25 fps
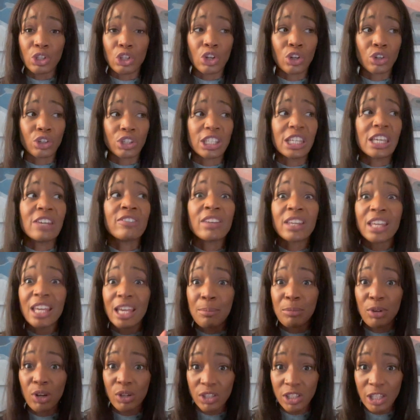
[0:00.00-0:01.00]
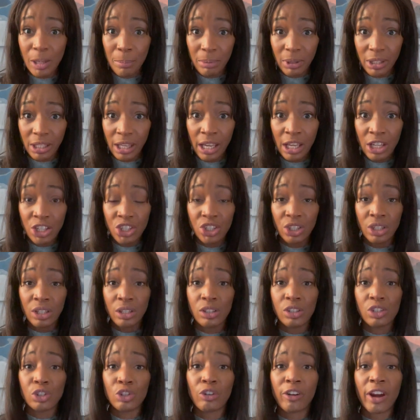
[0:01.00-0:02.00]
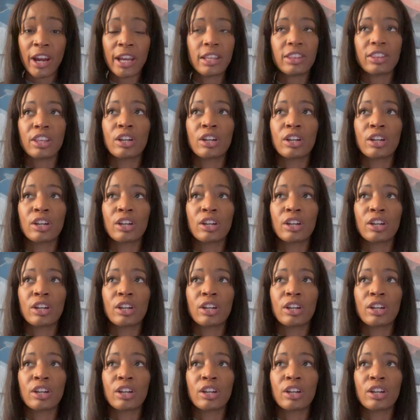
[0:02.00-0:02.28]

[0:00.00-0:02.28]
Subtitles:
you're giving him your supplications, right?